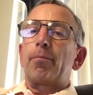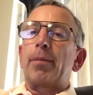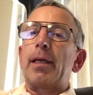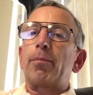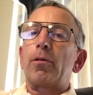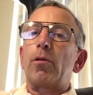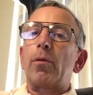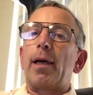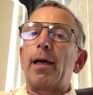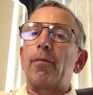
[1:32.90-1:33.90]
People
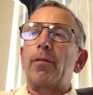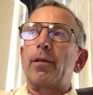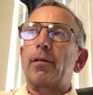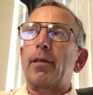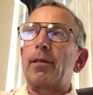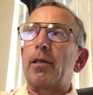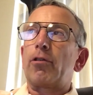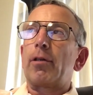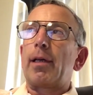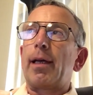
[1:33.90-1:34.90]
who have this
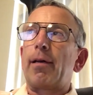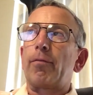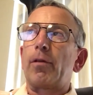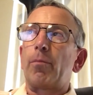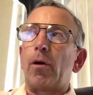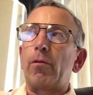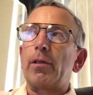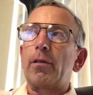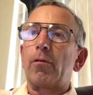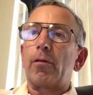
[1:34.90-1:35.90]
condition have
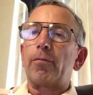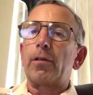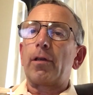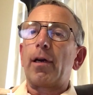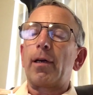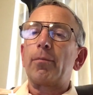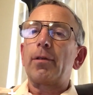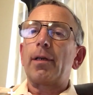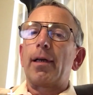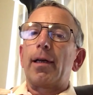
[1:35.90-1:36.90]
pneumonia
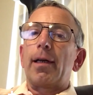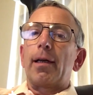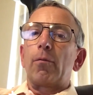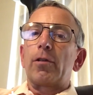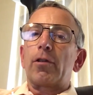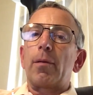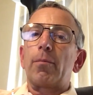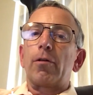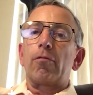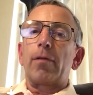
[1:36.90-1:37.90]
oftentimes, which can
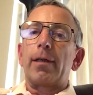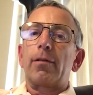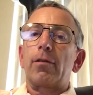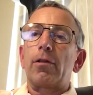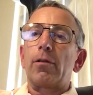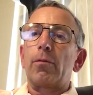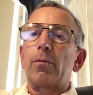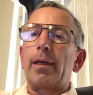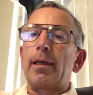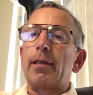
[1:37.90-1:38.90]
progress
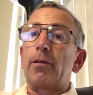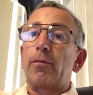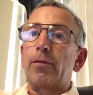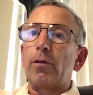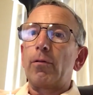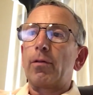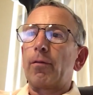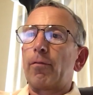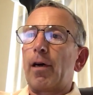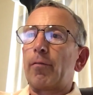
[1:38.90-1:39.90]
to a diffuse
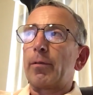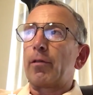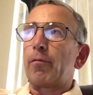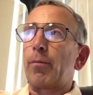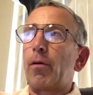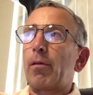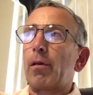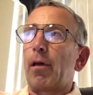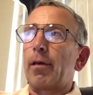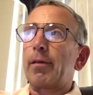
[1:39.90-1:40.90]
involvement of both
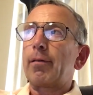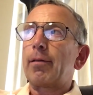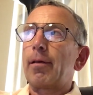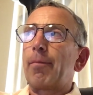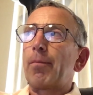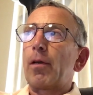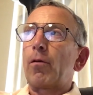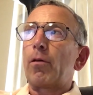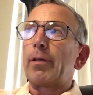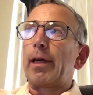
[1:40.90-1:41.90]
lungs,
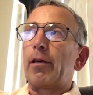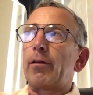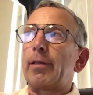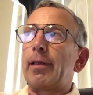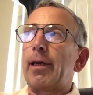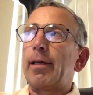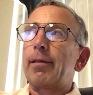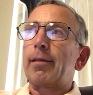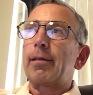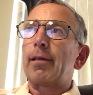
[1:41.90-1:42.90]
called
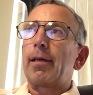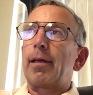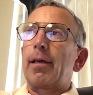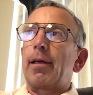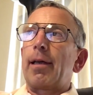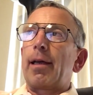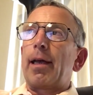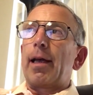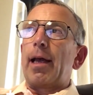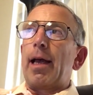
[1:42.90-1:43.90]
ARDS,
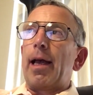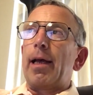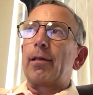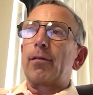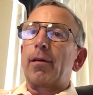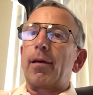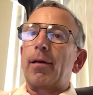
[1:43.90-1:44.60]
and